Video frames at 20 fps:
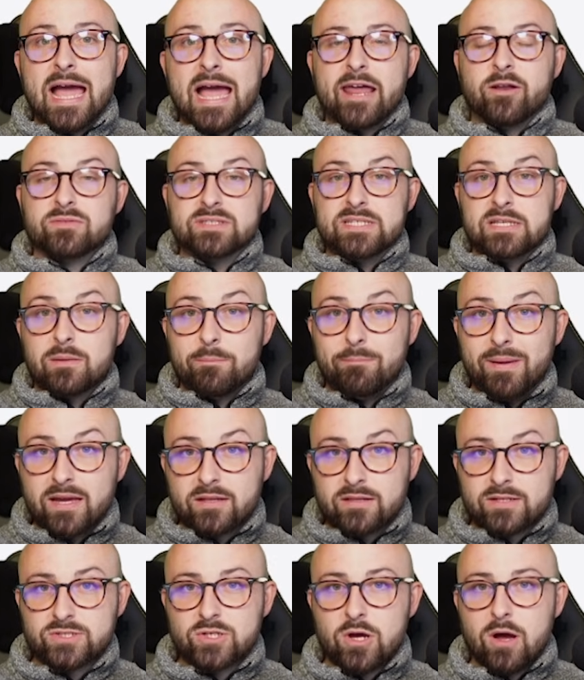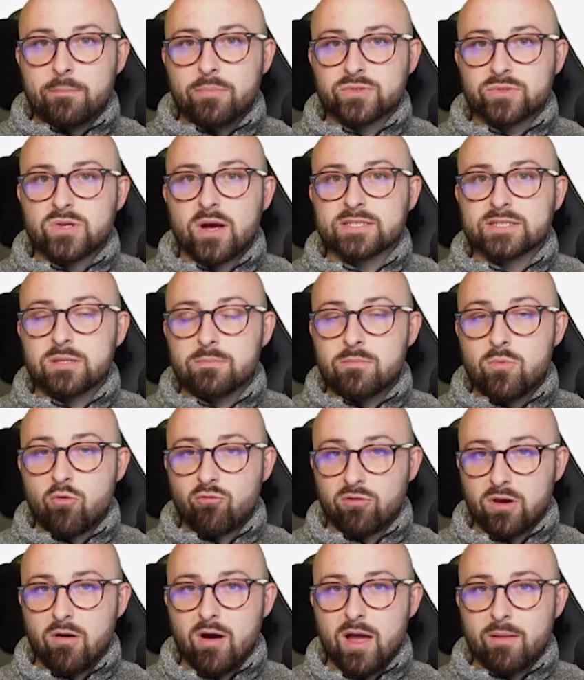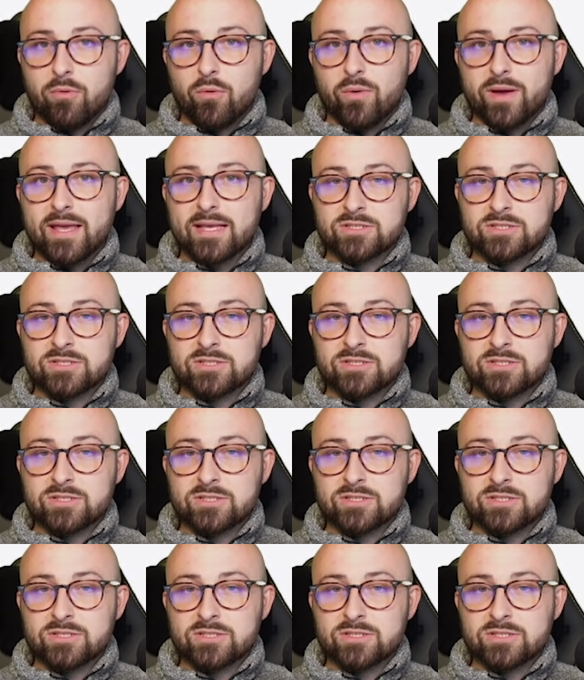And obviously, the bigger the sample size, the more reliable